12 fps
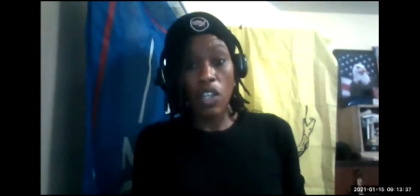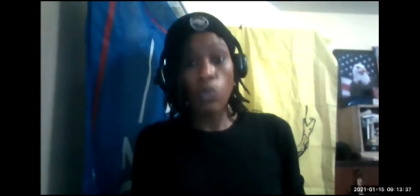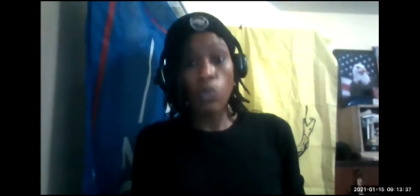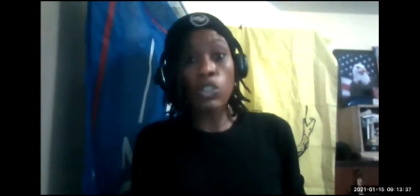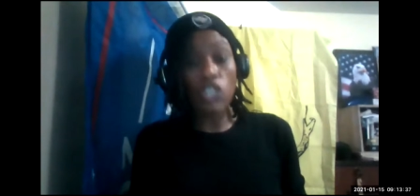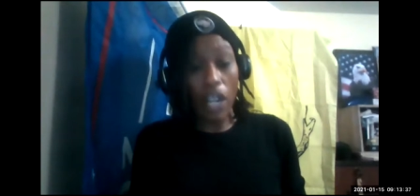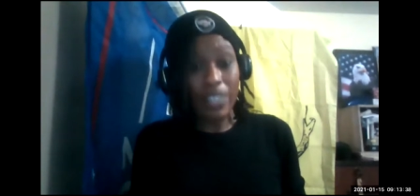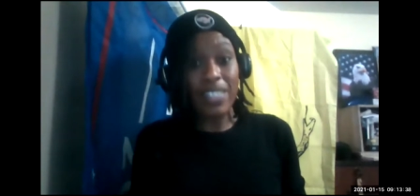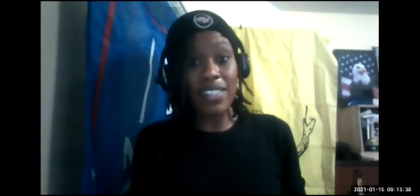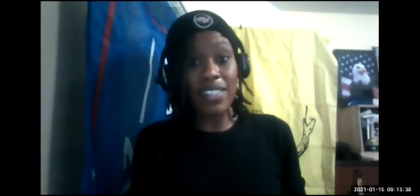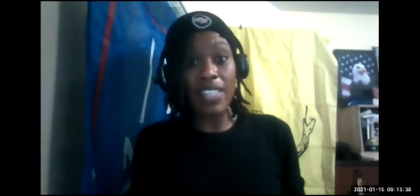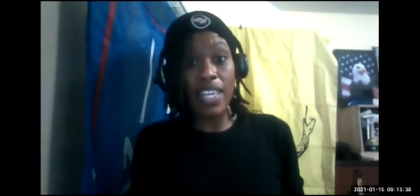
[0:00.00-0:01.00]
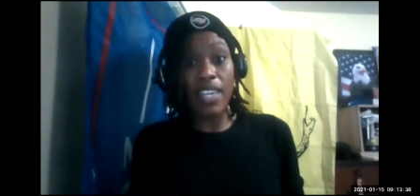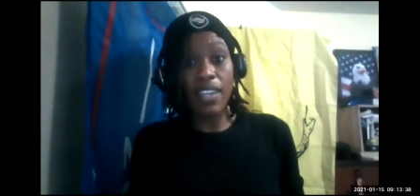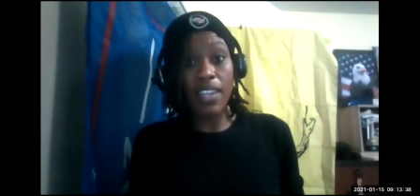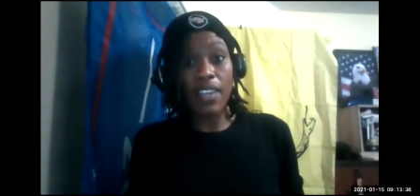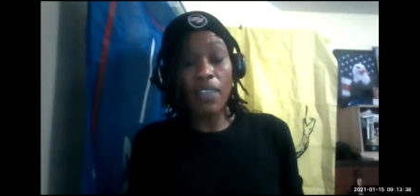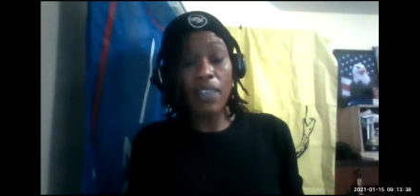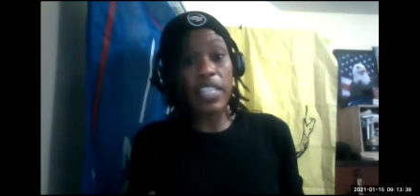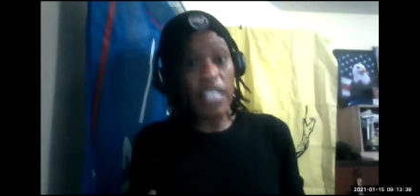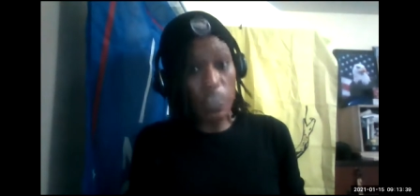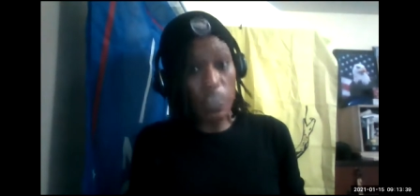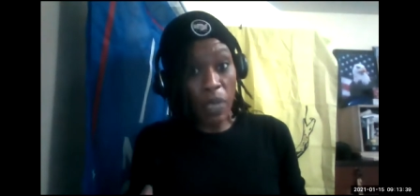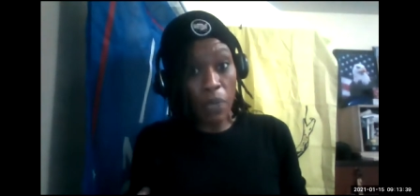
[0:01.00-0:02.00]
will start to see that
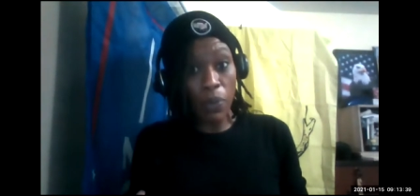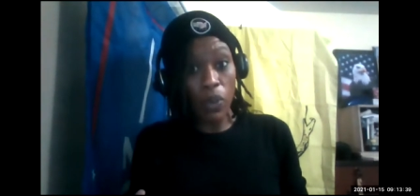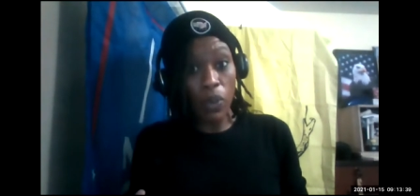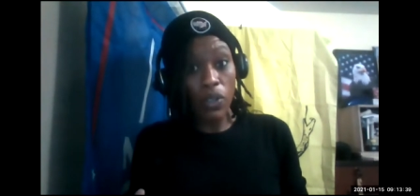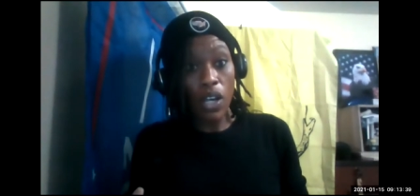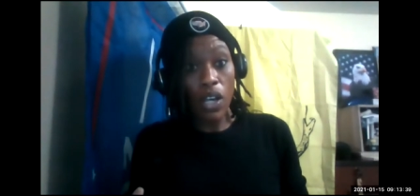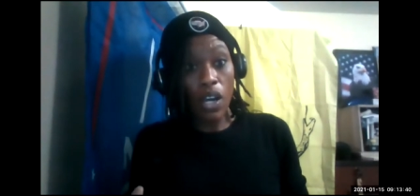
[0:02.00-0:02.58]
these people